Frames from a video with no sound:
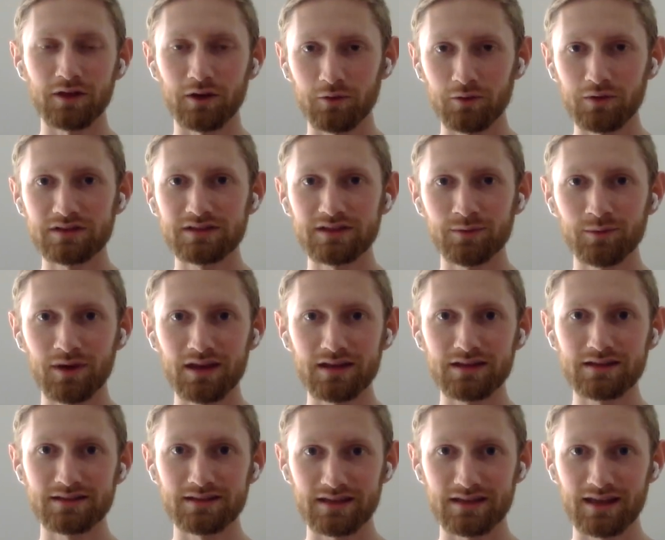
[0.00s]
in some
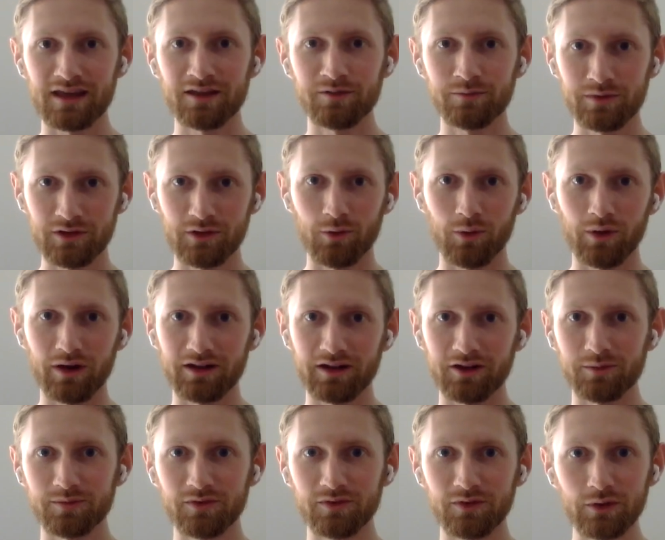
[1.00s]
cases it can be quite
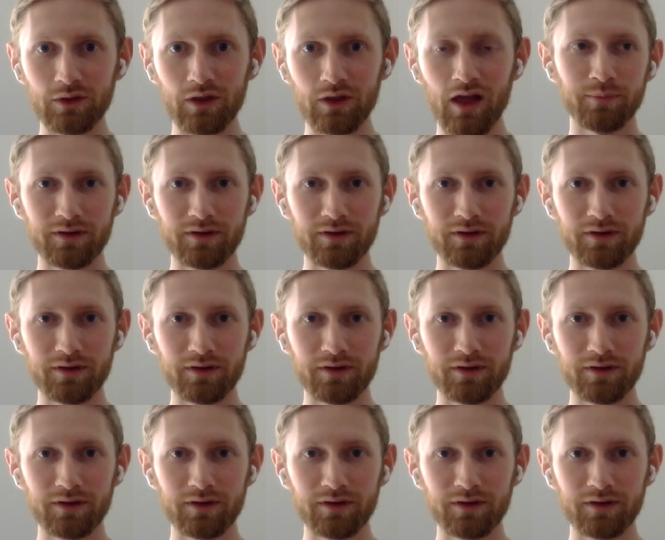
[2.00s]
helpful.